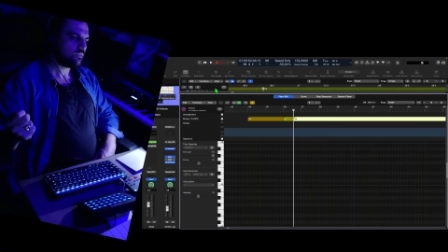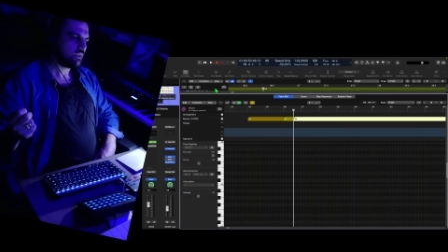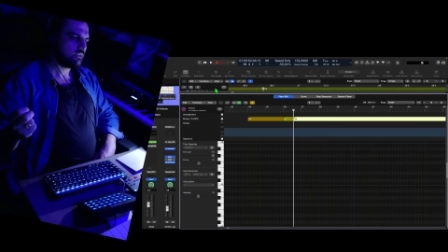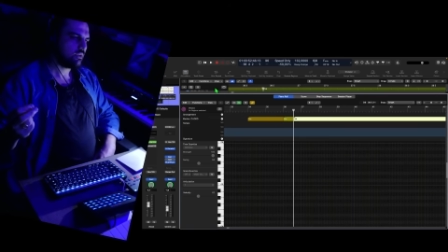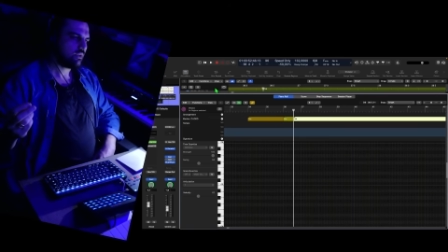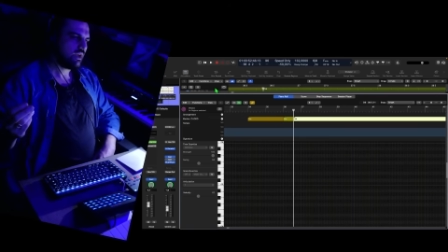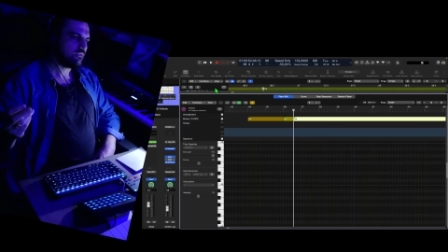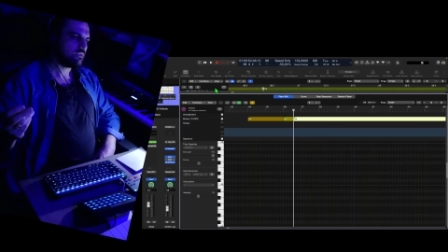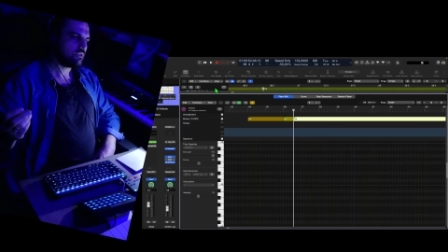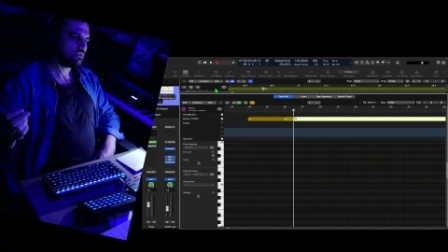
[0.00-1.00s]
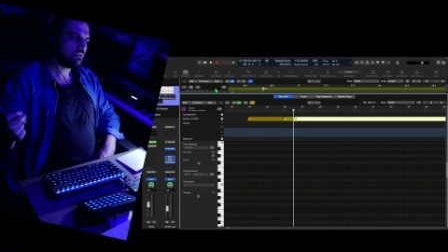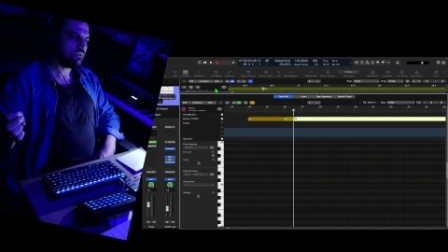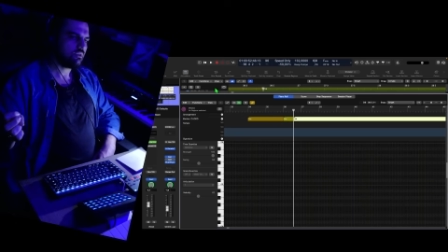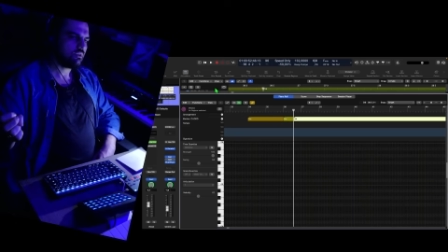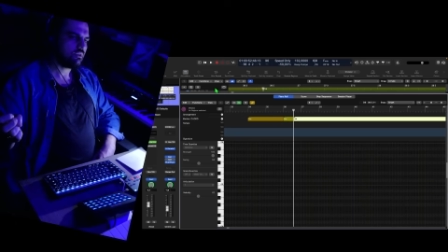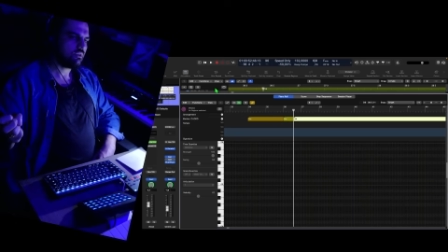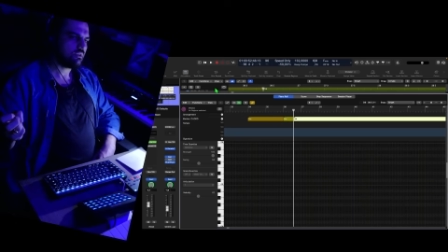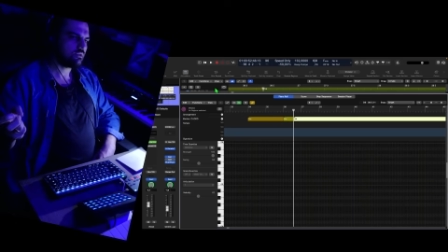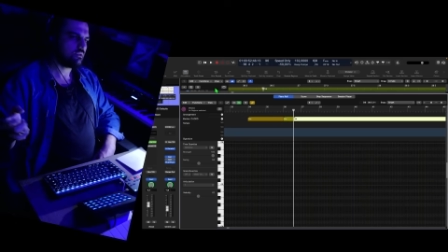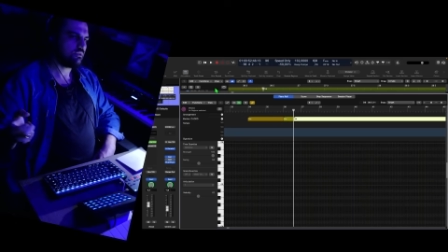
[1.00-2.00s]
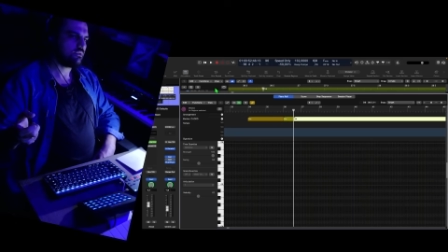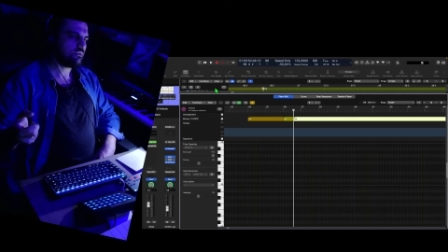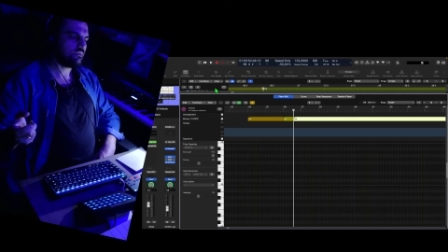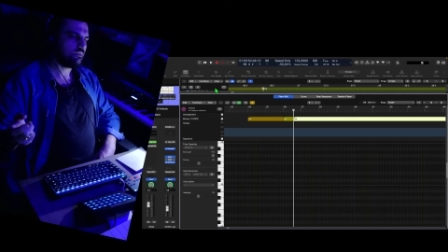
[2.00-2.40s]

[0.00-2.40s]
craft. So